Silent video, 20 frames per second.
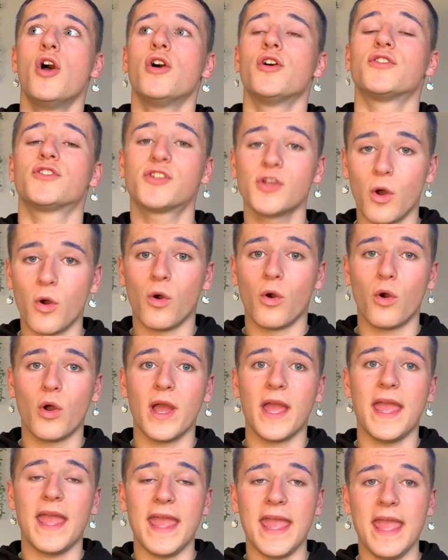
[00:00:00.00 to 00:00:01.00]
So
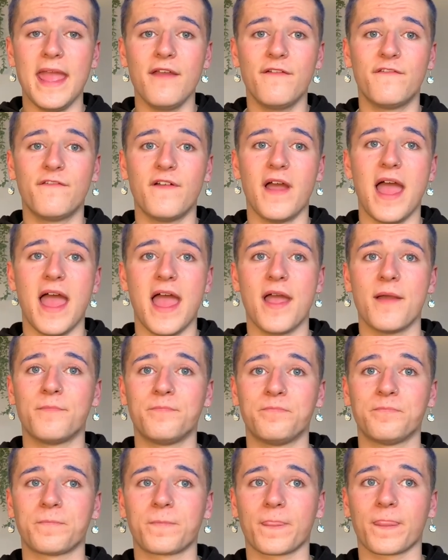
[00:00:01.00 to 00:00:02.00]
if
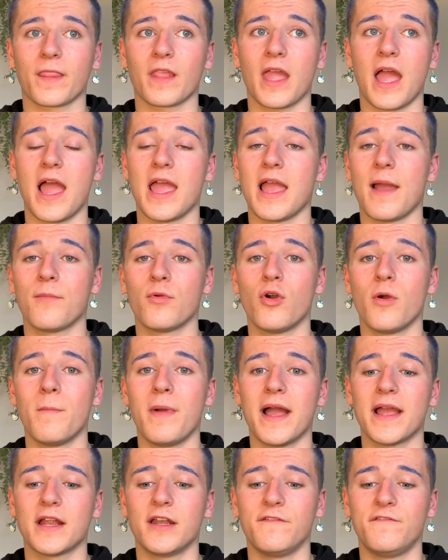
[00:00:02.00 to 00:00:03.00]
I am going
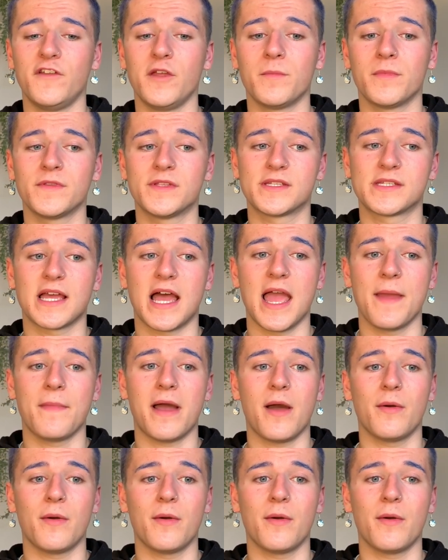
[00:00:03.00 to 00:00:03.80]
back in a few months' time,